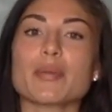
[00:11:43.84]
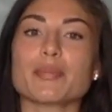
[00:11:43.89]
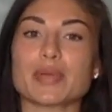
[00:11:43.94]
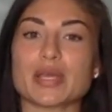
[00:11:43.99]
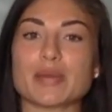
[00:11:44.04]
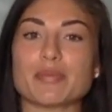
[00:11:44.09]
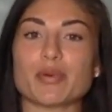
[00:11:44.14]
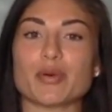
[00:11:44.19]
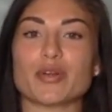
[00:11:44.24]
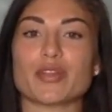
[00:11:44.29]

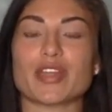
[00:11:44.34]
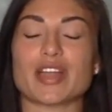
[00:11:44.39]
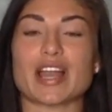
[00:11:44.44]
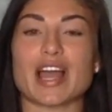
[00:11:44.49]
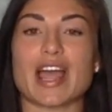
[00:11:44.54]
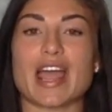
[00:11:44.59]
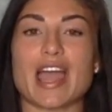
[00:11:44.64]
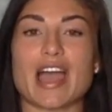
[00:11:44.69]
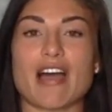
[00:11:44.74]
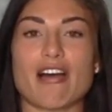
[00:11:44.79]
people that
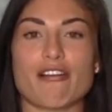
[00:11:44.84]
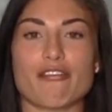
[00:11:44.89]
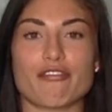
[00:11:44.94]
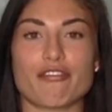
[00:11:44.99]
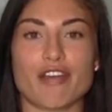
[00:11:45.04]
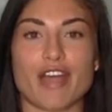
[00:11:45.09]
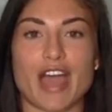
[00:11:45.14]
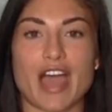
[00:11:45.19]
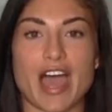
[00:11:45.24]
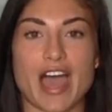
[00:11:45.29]
I
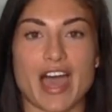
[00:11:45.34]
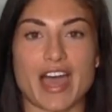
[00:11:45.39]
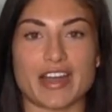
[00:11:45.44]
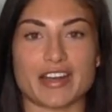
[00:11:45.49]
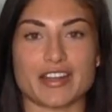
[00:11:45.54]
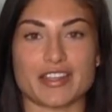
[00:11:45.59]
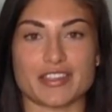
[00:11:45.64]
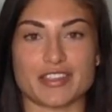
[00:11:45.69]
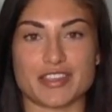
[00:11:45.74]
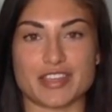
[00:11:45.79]
have
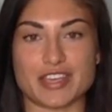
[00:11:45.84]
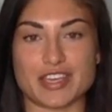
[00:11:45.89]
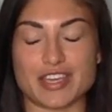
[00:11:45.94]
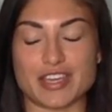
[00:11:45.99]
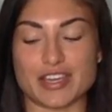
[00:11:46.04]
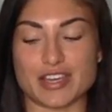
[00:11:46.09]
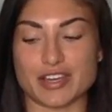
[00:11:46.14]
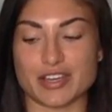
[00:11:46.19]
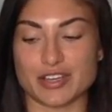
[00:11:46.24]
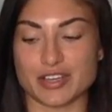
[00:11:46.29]
had
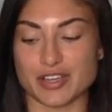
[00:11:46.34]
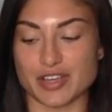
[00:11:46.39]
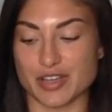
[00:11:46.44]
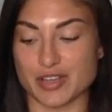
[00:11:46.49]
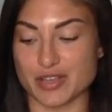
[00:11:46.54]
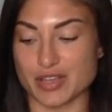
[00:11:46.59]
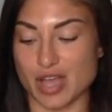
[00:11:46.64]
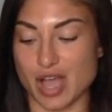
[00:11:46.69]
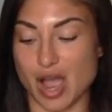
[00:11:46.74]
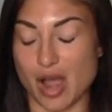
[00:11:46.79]
the
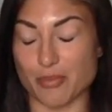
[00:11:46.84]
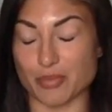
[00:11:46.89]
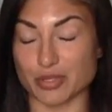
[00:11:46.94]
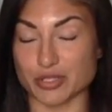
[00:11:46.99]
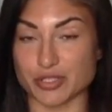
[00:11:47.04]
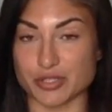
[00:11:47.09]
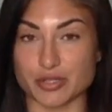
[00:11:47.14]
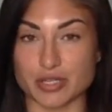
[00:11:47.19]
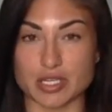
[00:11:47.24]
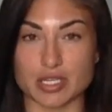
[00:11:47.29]

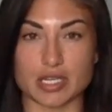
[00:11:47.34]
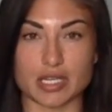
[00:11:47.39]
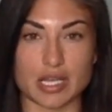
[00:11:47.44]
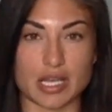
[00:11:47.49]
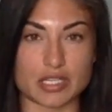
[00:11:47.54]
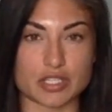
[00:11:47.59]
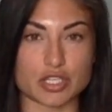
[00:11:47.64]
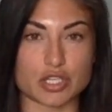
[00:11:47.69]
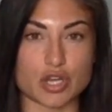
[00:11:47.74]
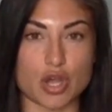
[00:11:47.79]
opportunity to
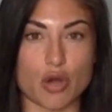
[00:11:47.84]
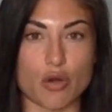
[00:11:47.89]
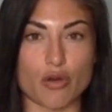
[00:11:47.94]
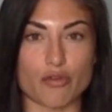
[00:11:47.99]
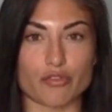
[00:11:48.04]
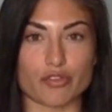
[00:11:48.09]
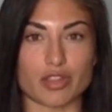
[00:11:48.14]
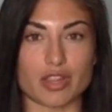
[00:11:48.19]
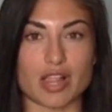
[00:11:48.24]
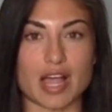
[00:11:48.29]
get to know
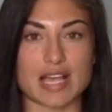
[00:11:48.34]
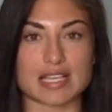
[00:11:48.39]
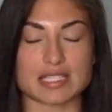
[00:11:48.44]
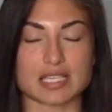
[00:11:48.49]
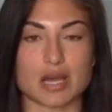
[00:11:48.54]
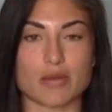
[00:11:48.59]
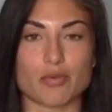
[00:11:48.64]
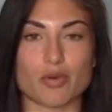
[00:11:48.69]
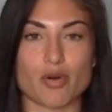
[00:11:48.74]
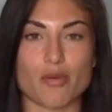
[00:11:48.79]
over the
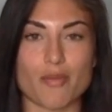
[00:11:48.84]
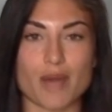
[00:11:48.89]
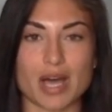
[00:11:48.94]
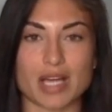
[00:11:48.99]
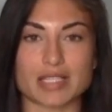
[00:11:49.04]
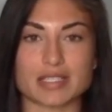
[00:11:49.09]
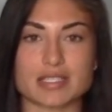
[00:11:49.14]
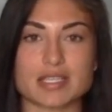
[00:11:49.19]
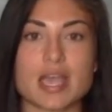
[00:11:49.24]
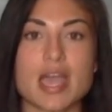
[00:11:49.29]
last couple of
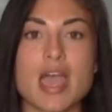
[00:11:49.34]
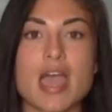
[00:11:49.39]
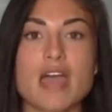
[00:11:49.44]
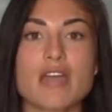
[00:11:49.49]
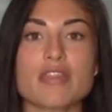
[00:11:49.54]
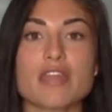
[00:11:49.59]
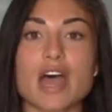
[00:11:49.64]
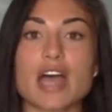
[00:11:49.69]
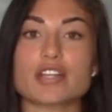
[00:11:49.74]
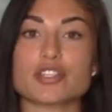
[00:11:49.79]
months
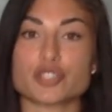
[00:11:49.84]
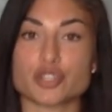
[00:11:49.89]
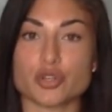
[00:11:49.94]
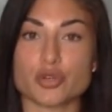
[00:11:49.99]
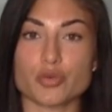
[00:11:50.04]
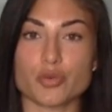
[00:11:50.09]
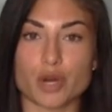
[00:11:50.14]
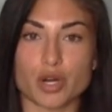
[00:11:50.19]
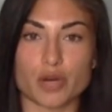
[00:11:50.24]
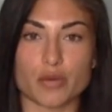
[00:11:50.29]
that
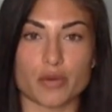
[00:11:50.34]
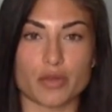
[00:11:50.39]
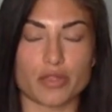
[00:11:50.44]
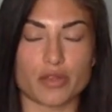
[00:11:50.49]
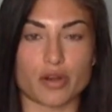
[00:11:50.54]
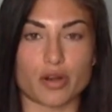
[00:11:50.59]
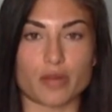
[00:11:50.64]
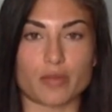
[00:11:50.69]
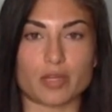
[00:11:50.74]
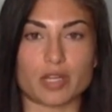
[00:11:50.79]
do work with
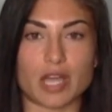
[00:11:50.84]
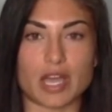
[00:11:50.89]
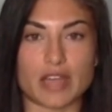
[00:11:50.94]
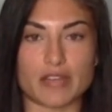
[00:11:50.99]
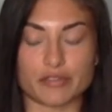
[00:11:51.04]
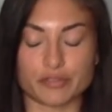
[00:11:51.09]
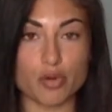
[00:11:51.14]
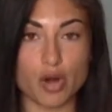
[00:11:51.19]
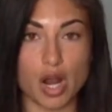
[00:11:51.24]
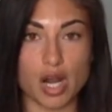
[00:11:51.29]

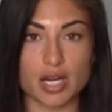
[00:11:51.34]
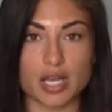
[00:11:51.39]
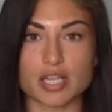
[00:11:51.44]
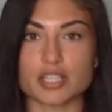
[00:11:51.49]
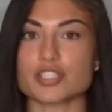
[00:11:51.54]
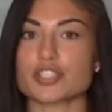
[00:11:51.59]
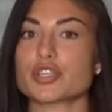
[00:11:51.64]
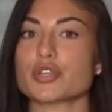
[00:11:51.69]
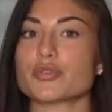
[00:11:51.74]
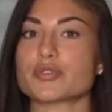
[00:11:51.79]
Herbalife
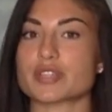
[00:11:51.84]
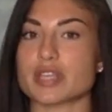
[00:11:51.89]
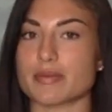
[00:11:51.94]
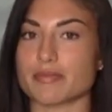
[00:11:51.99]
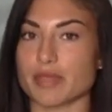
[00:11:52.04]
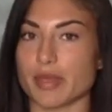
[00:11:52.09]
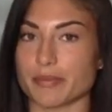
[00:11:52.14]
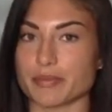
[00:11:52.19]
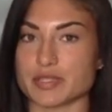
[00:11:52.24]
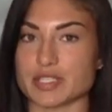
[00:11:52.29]
products, use
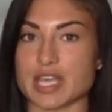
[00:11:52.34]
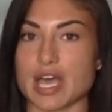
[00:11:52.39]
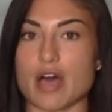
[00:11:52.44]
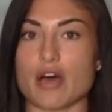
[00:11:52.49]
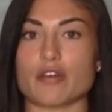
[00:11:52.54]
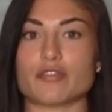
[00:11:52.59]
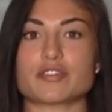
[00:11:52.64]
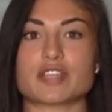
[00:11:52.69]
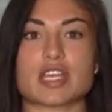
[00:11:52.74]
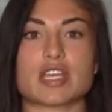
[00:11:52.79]
them
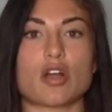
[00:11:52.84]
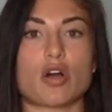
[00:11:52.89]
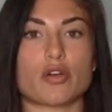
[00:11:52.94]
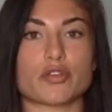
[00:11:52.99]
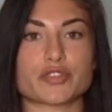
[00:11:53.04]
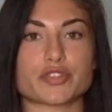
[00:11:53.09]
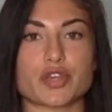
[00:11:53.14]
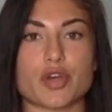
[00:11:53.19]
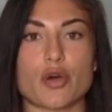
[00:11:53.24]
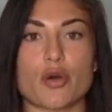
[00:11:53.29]
themselves, and
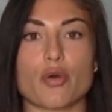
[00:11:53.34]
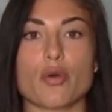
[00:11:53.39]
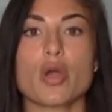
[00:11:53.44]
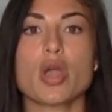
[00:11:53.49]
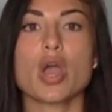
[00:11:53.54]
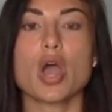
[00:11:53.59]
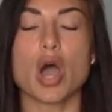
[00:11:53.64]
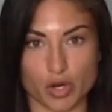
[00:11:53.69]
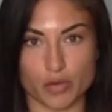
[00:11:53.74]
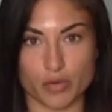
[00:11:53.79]
also
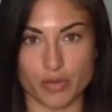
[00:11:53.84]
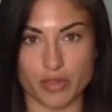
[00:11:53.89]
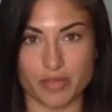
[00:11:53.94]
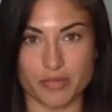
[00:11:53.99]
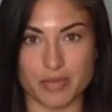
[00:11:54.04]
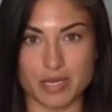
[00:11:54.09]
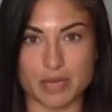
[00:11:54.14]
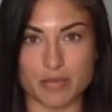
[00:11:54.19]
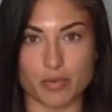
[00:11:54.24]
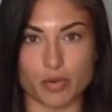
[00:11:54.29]
work
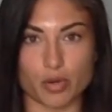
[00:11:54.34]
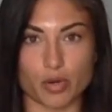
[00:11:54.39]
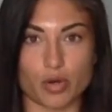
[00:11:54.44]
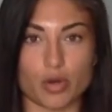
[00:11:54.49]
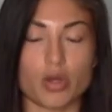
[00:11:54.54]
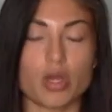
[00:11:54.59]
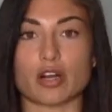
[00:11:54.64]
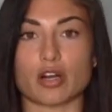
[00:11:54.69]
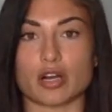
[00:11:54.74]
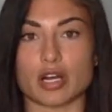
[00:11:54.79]
with
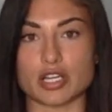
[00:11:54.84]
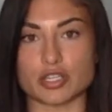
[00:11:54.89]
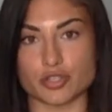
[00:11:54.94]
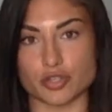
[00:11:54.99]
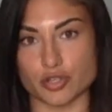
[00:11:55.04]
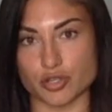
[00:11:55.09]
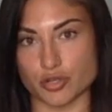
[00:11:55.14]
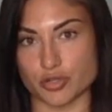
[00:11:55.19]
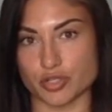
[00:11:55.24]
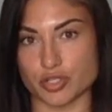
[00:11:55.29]
people that are
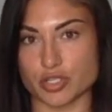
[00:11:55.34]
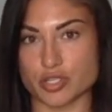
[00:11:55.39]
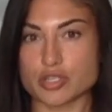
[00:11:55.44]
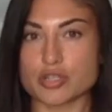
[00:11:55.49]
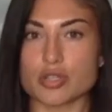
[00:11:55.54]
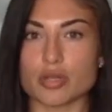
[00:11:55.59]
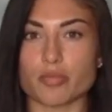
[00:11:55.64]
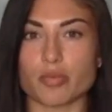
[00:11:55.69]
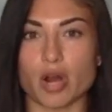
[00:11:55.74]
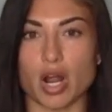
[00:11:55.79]
introduced
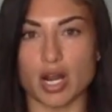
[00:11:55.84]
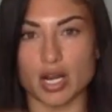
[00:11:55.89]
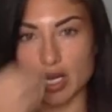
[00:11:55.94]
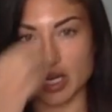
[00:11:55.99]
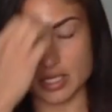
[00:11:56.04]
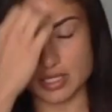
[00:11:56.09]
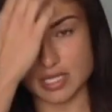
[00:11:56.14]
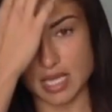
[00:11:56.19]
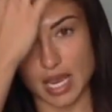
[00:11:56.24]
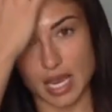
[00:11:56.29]
to the
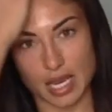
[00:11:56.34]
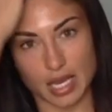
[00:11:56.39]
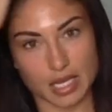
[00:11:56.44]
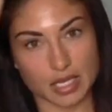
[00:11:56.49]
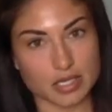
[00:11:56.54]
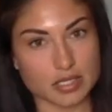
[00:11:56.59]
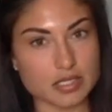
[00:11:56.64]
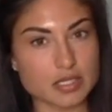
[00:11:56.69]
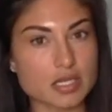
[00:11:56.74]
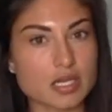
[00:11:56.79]
products
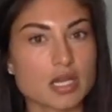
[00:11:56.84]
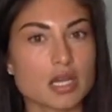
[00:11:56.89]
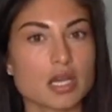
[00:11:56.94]
and